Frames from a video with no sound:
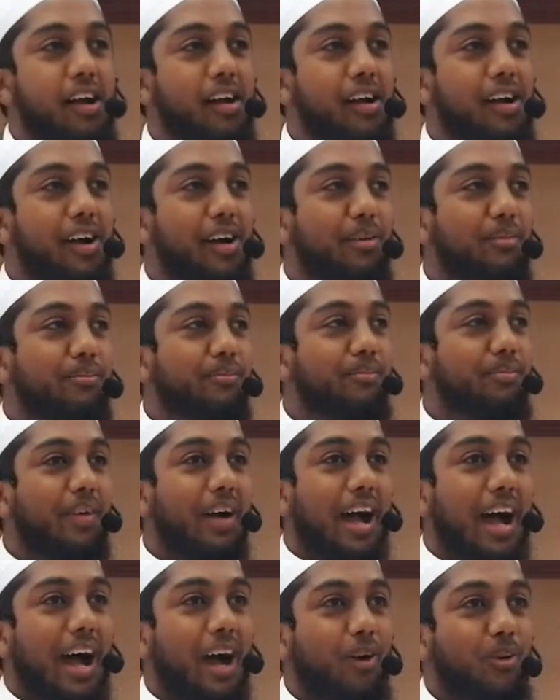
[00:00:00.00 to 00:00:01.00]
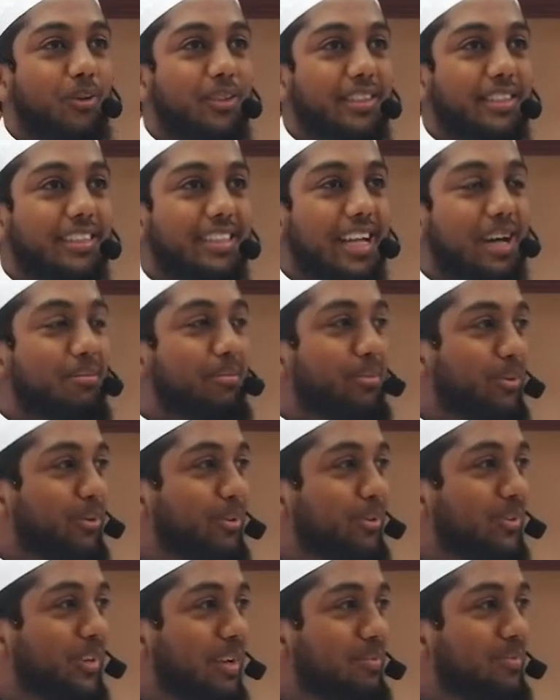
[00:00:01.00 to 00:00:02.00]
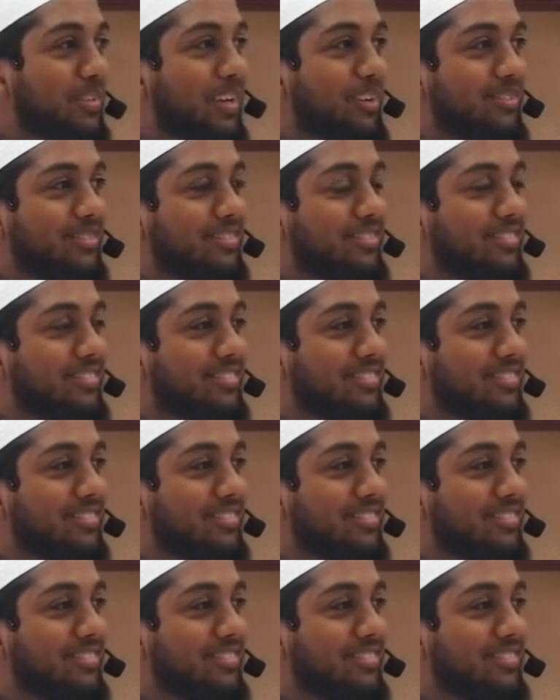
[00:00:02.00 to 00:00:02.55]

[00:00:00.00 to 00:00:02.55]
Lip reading: How was Islam brought to Cape Town?